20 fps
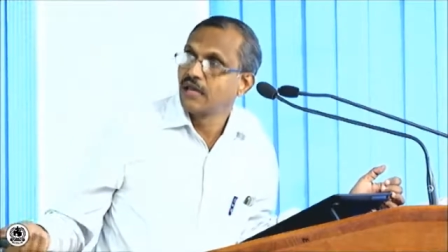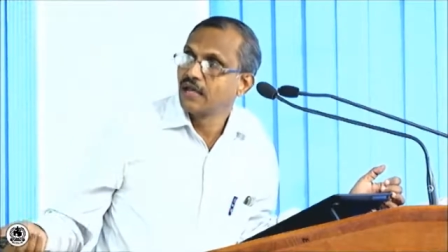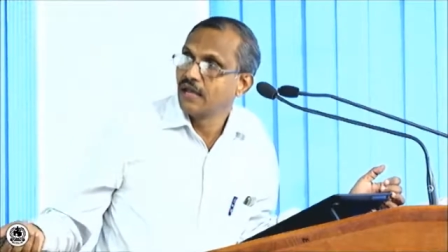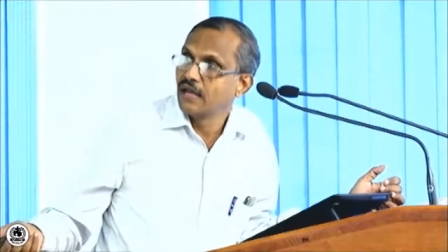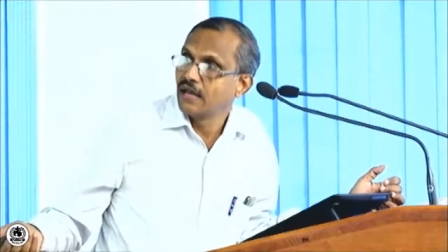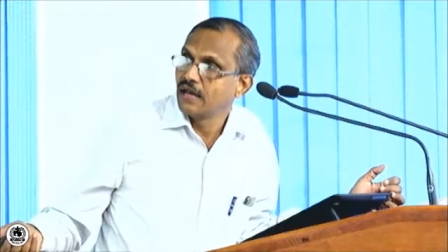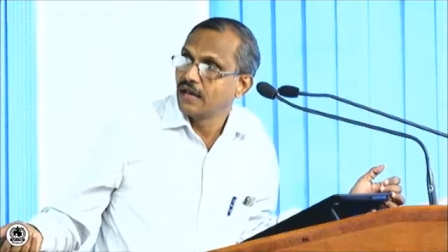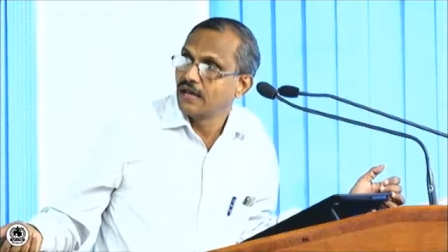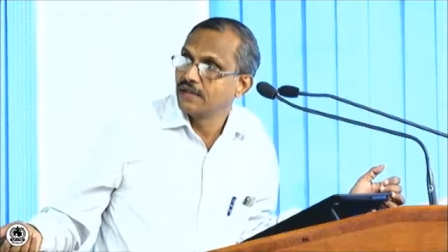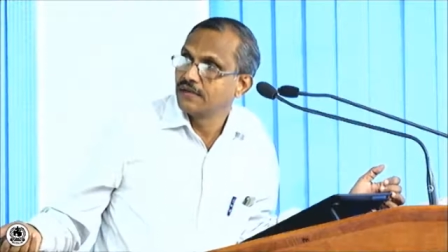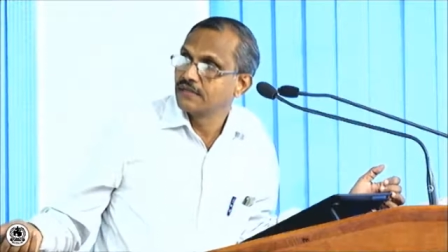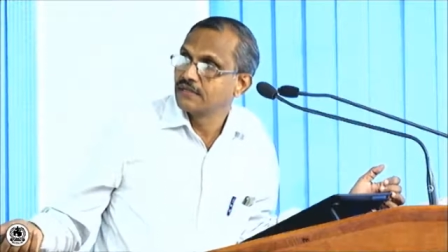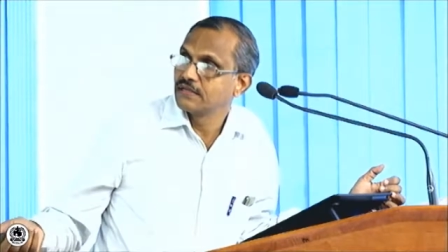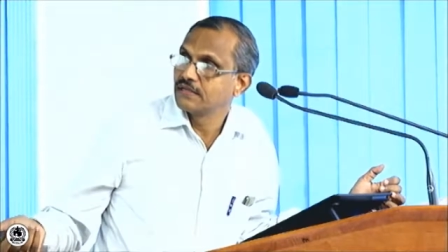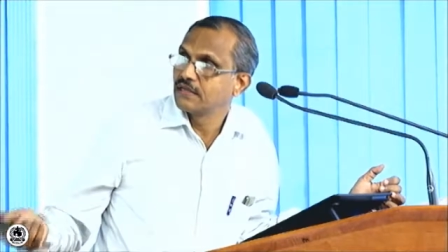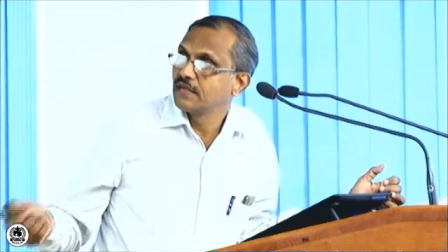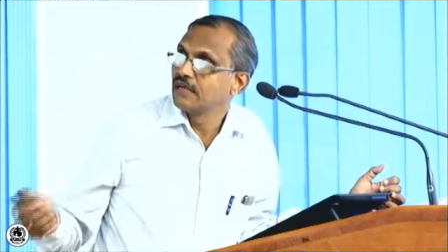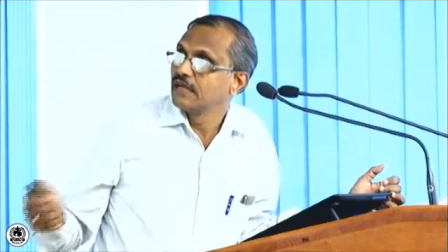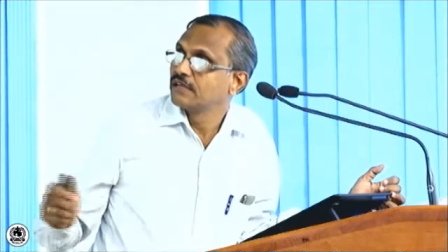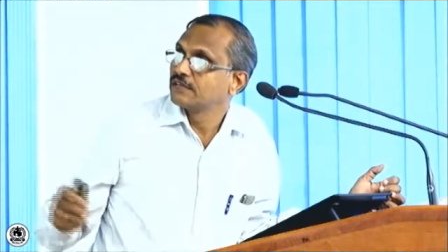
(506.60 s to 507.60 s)
and
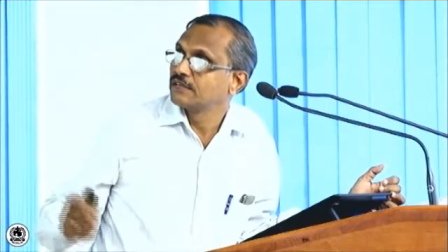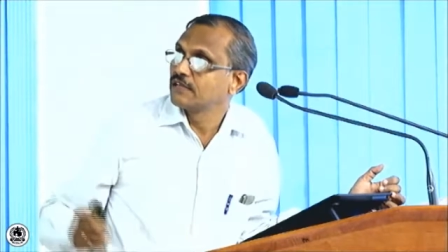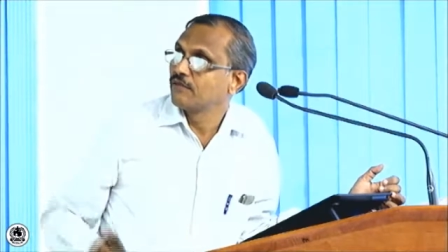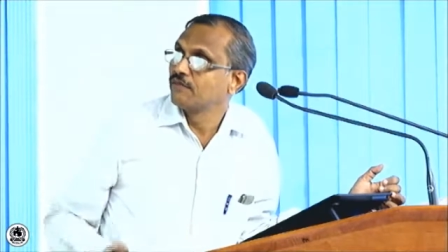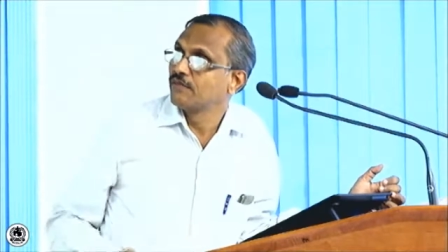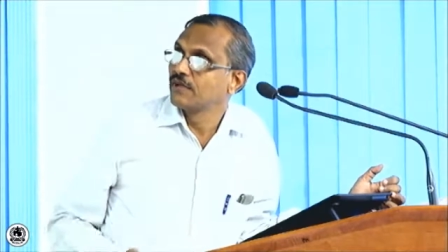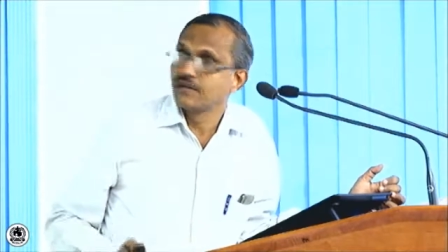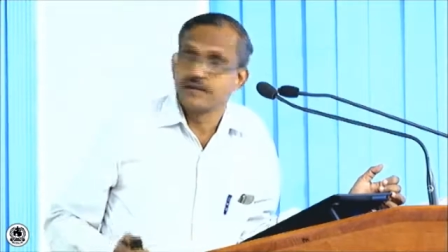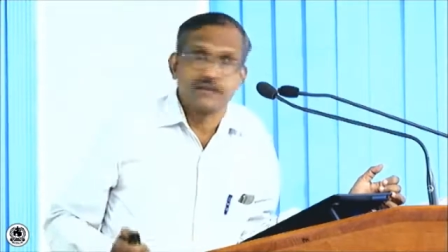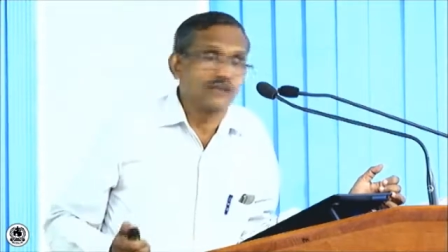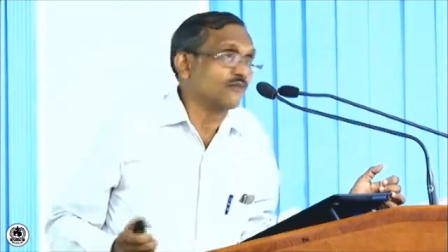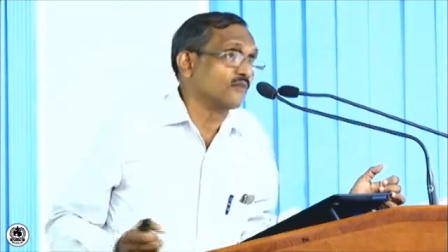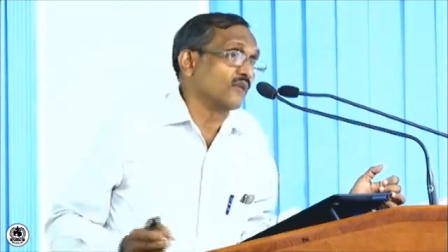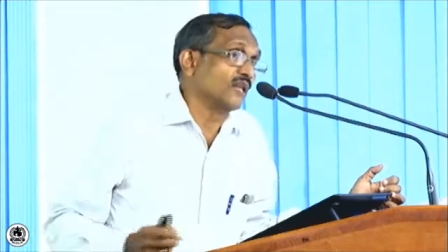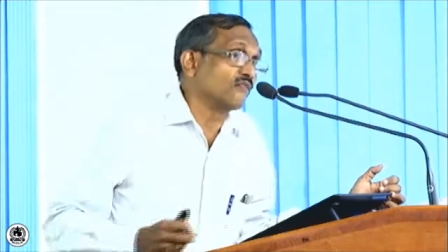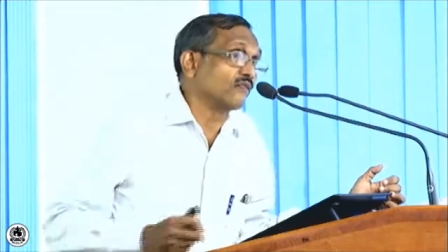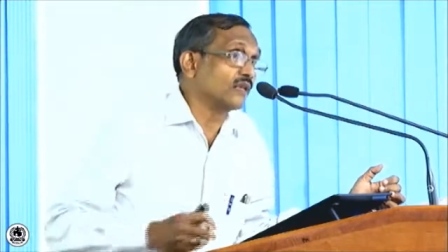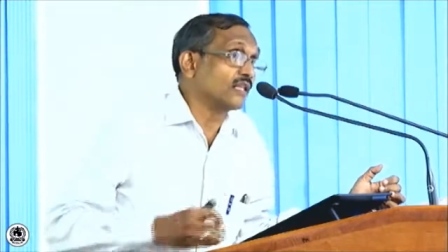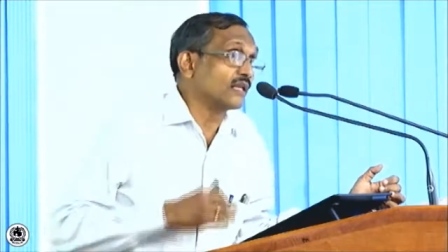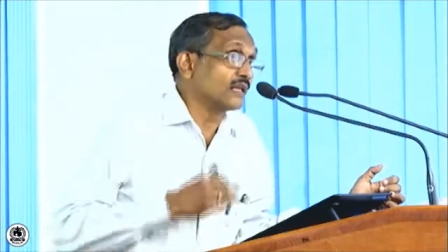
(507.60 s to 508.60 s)
summer rainfall.
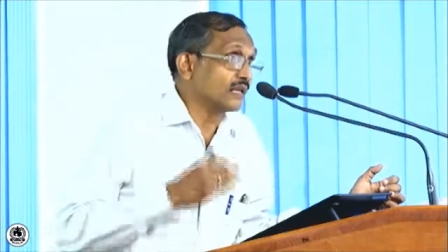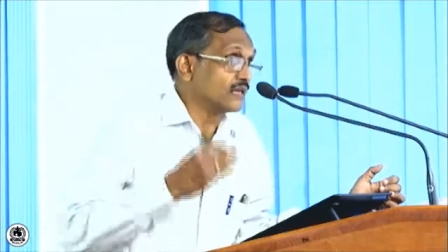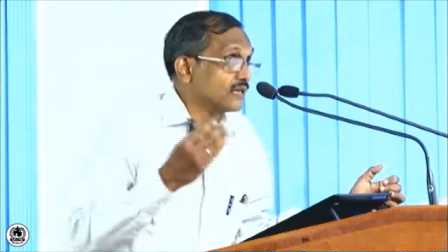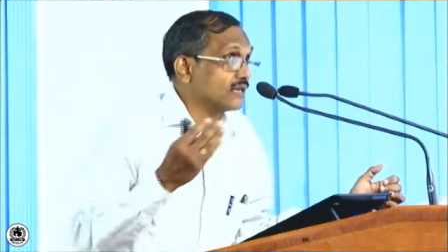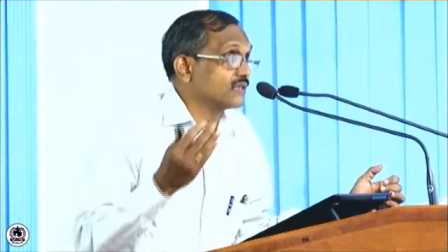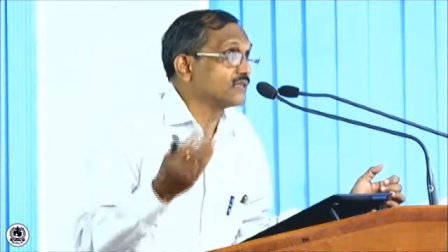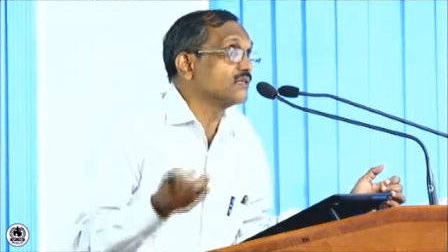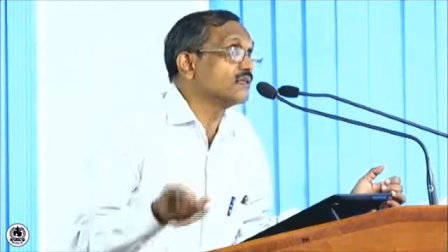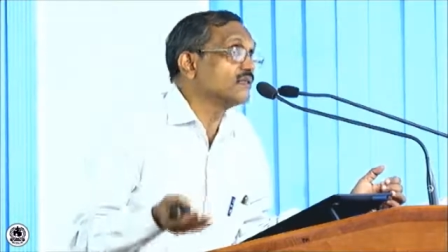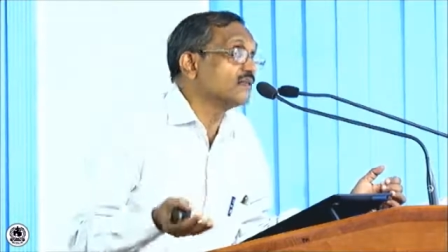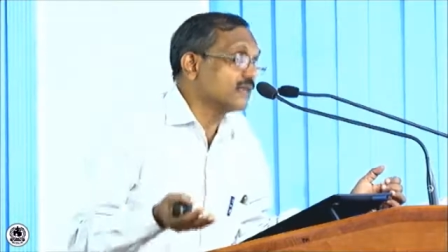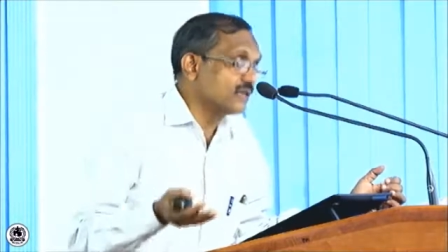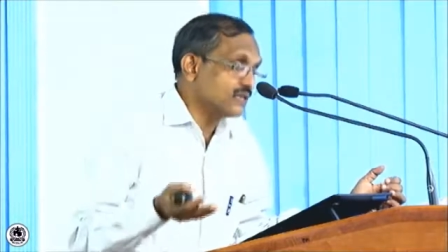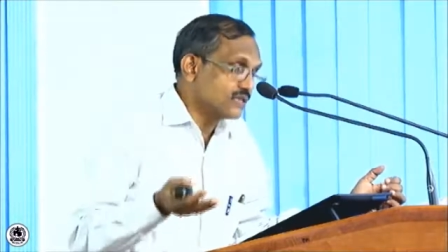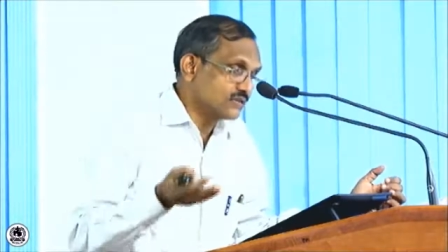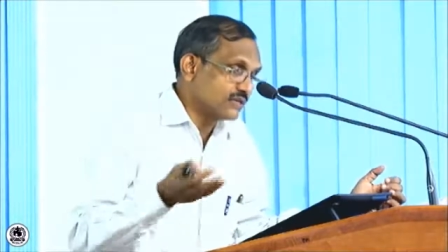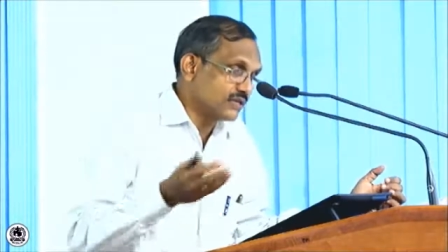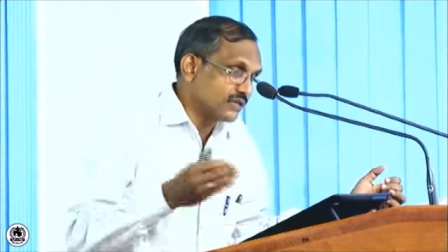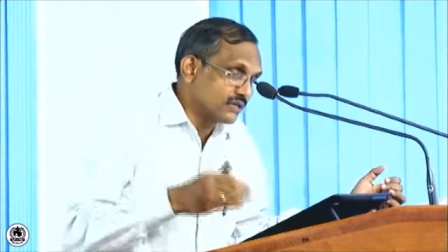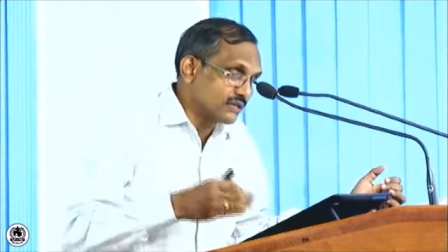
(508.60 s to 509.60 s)
Whether it has
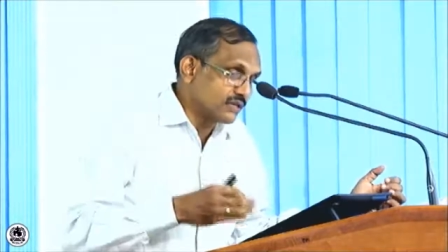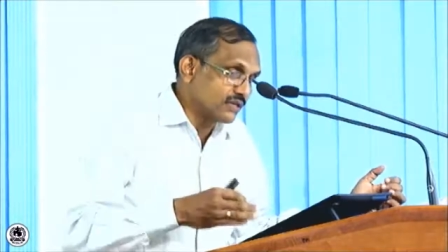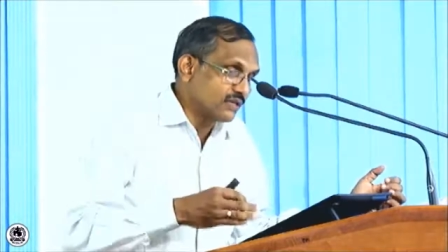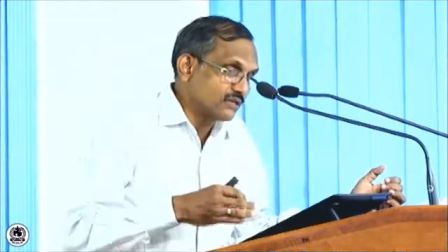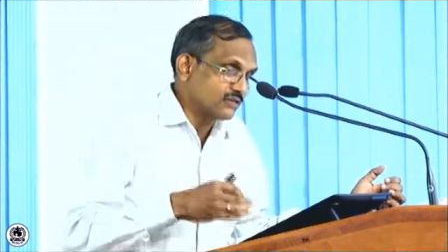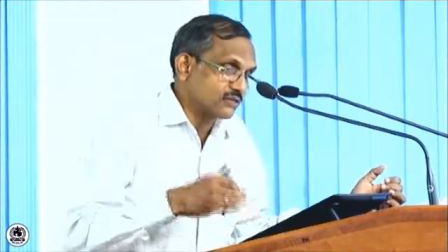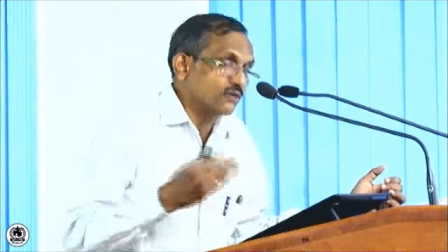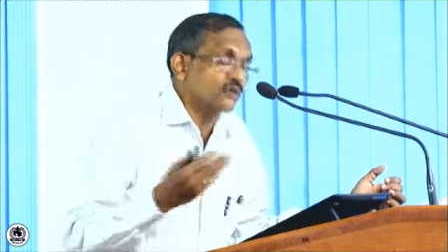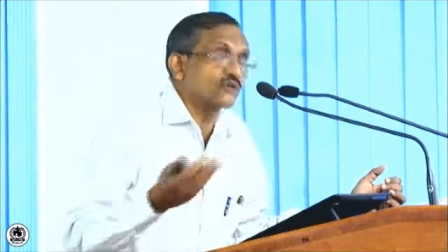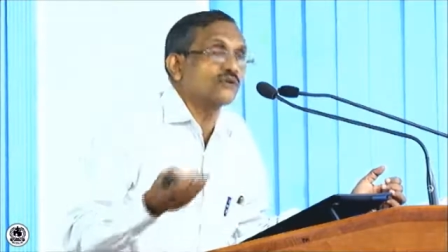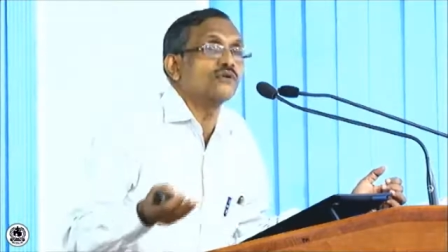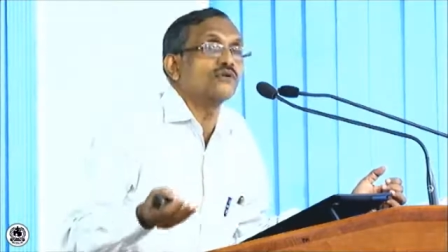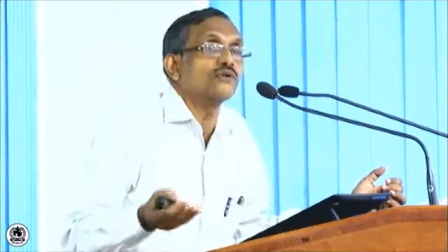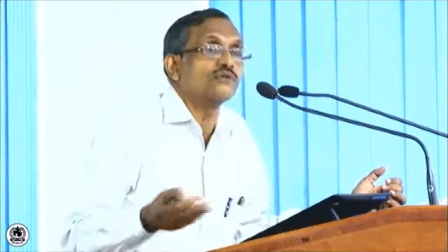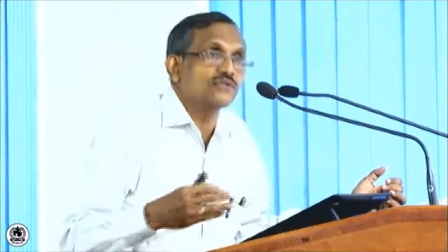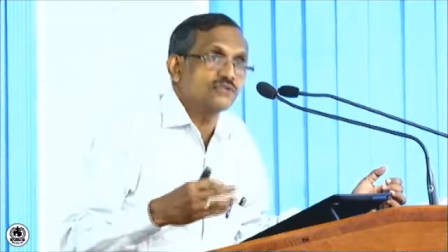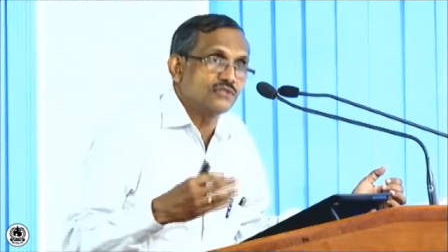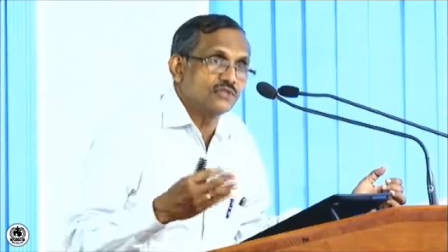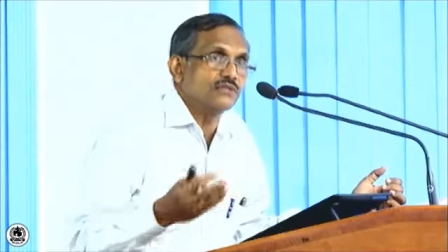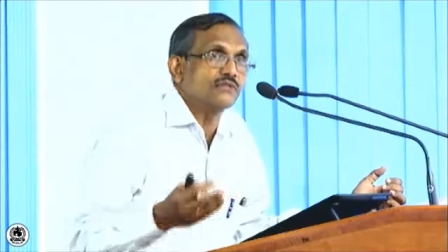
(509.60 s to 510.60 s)
increased, decreased, or no
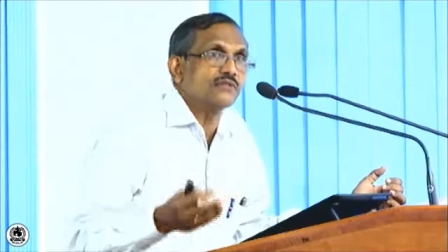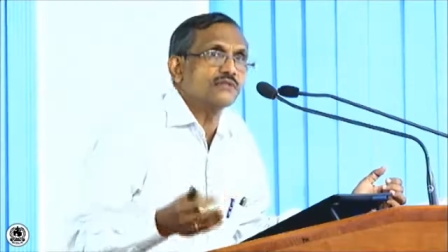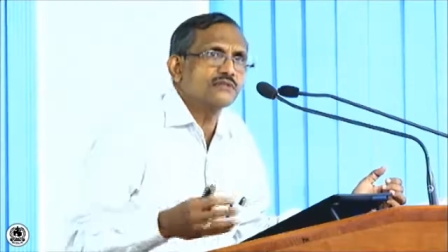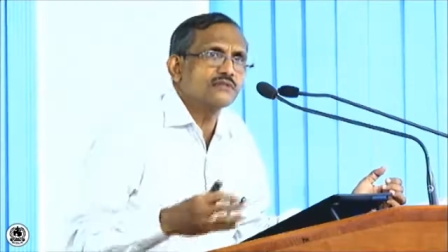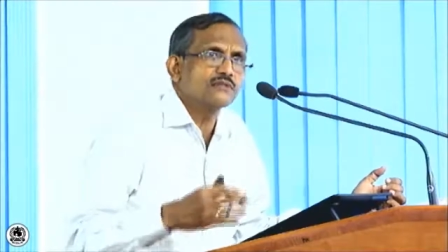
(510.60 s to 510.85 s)
change.